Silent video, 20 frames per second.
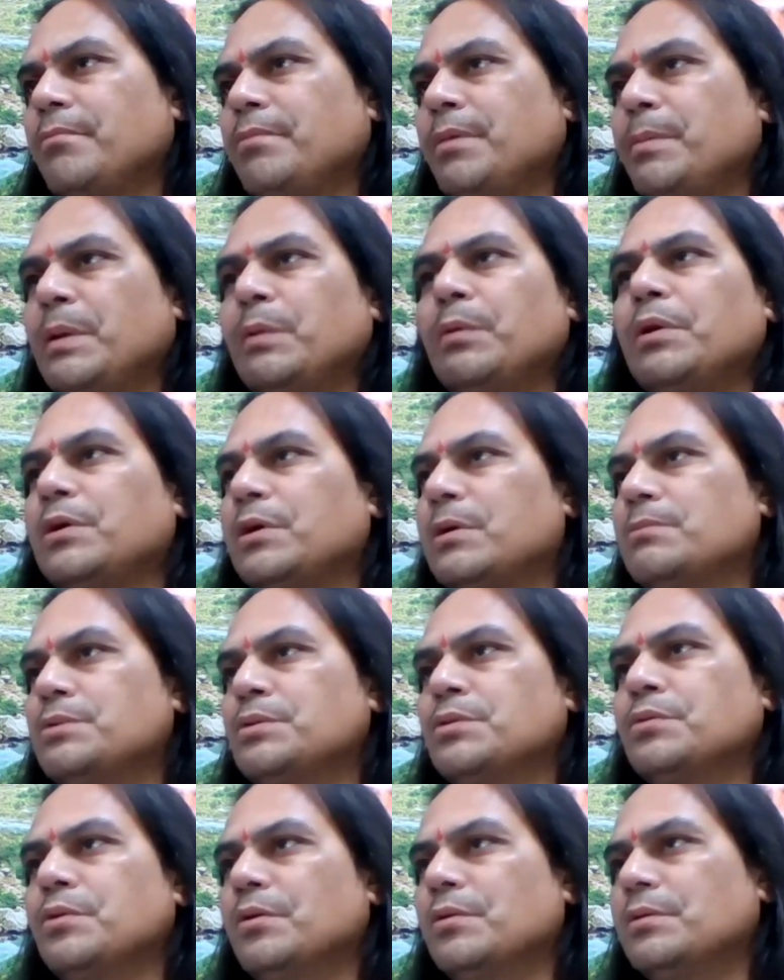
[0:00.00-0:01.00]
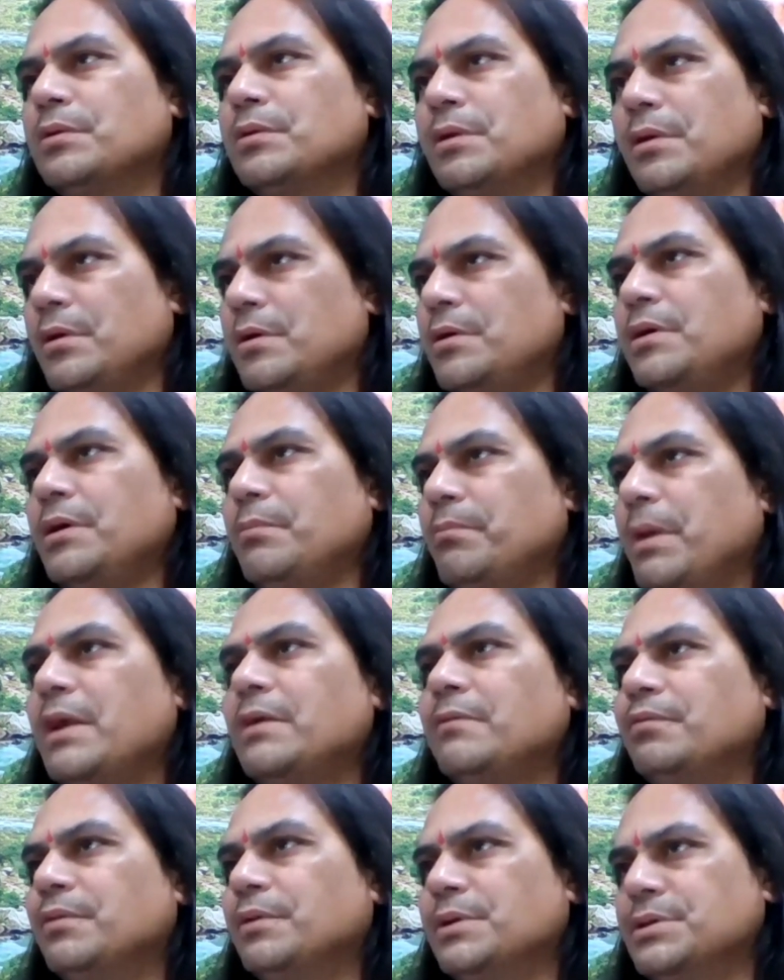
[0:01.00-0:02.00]
People will come to learn
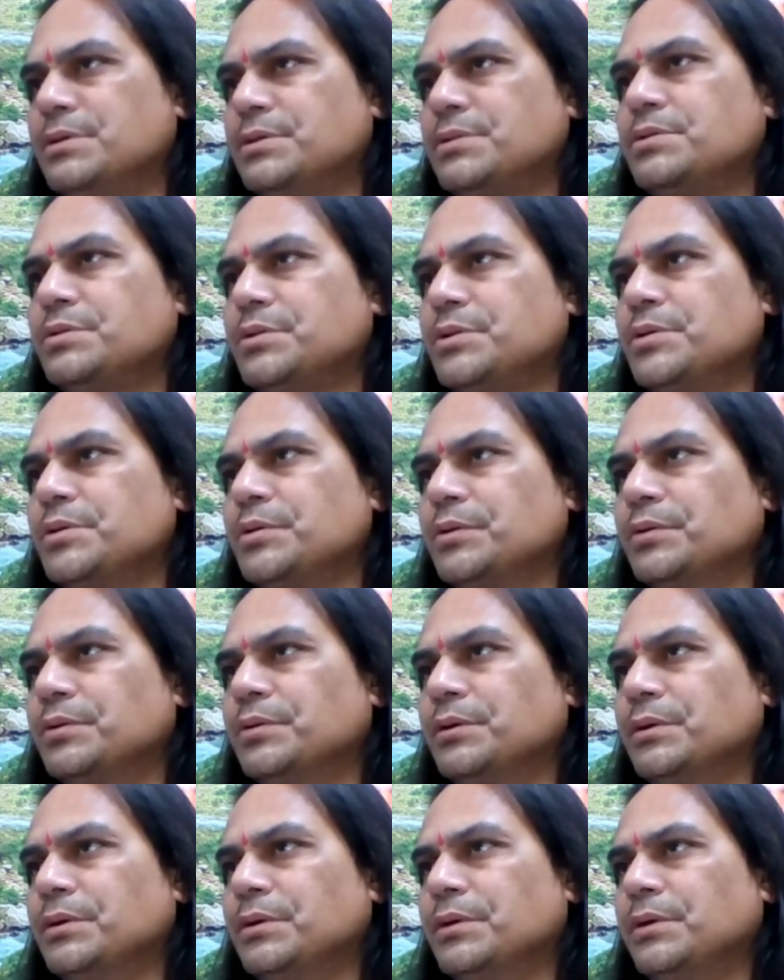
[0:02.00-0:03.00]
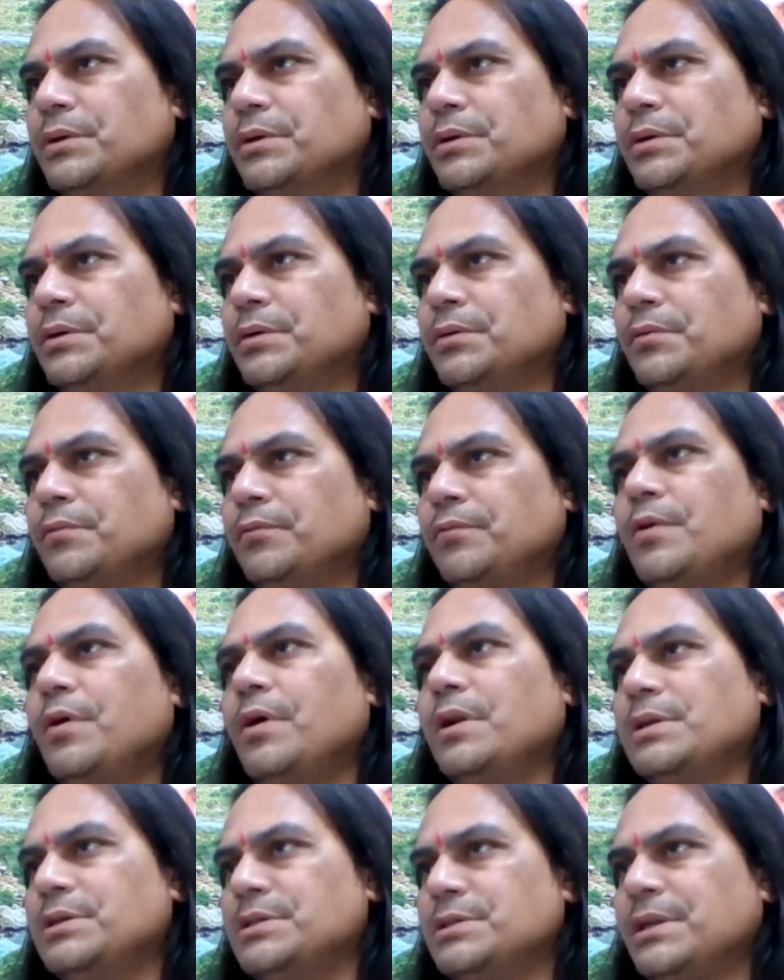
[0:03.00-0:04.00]
mindfulness to you
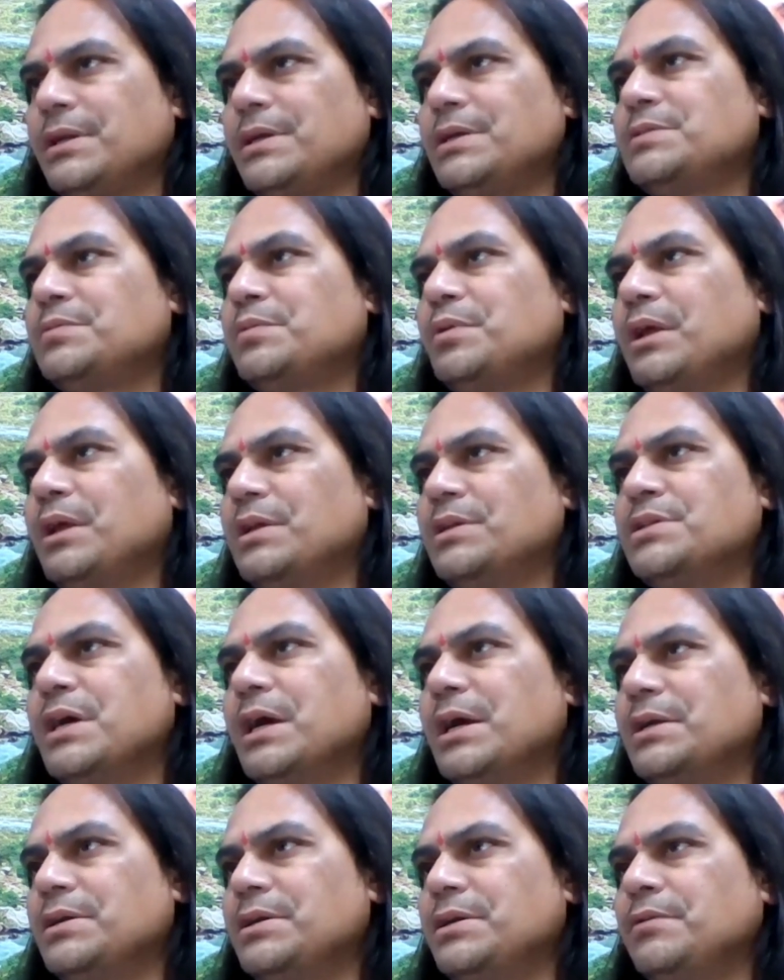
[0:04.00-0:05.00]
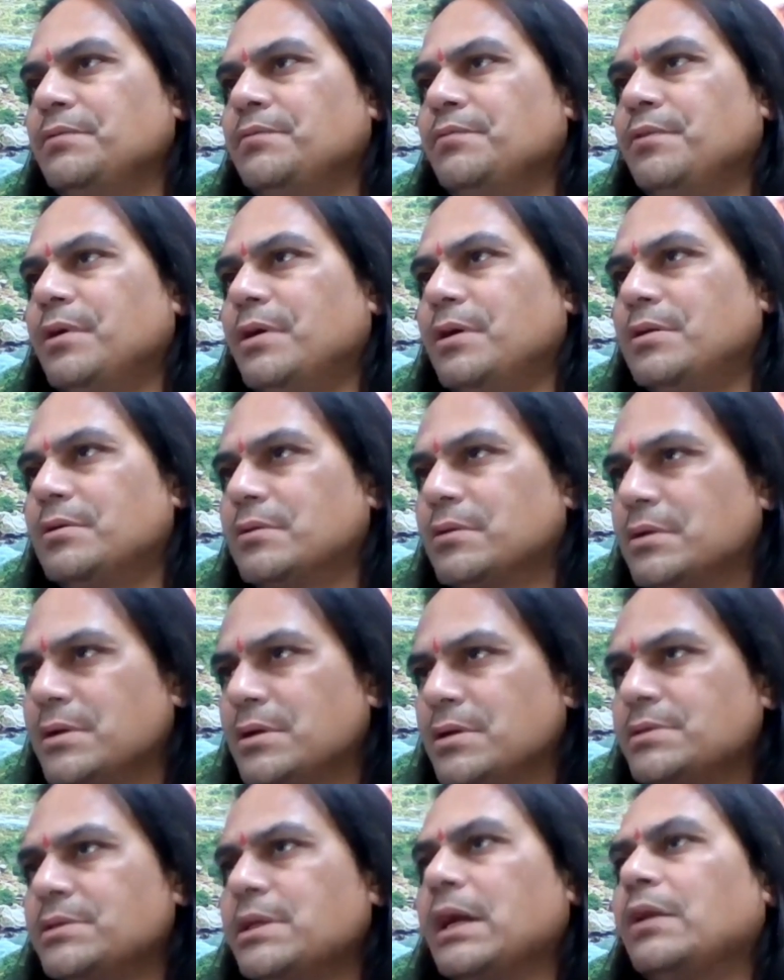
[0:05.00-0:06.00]
for stress, for anxiety, for
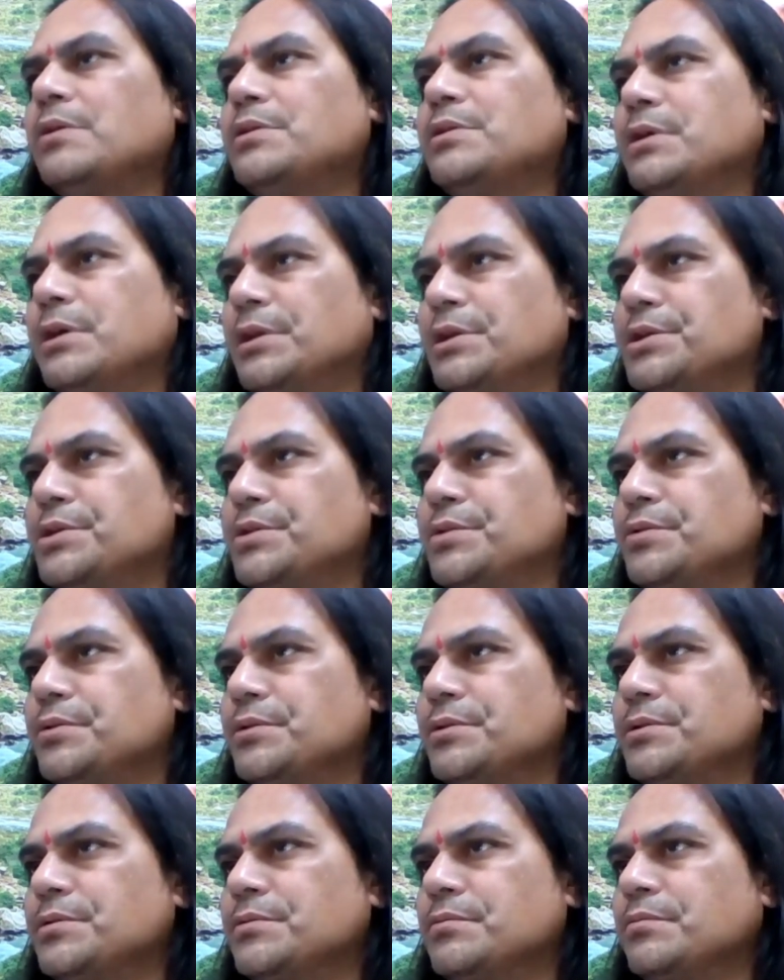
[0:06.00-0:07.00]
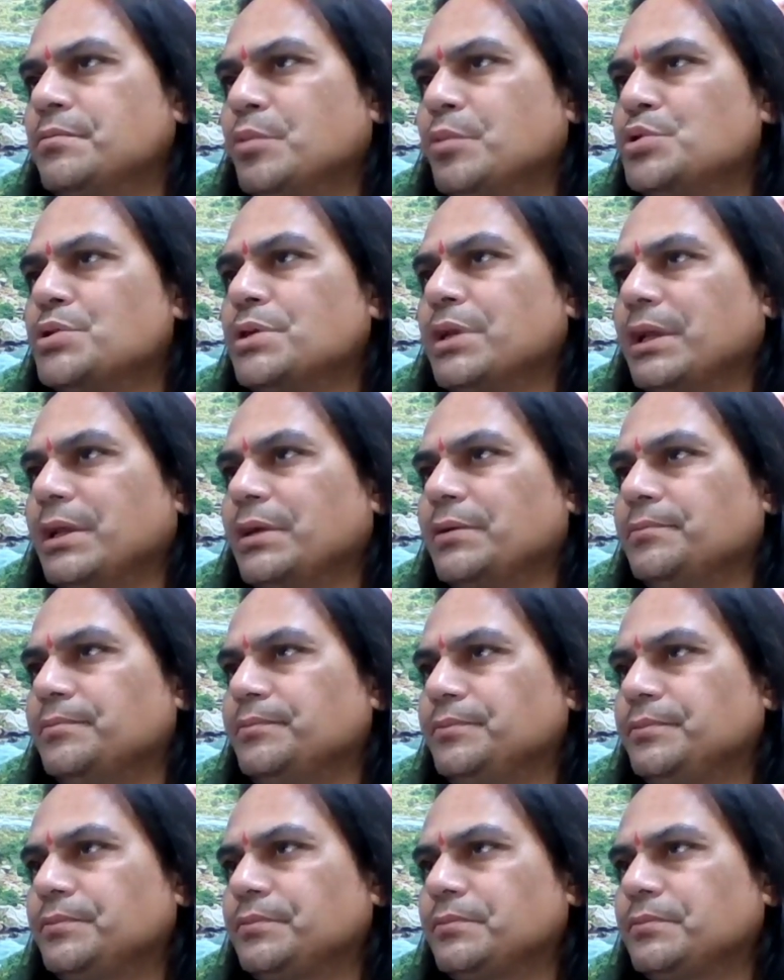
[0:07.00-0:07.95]
psychological issues, mostly,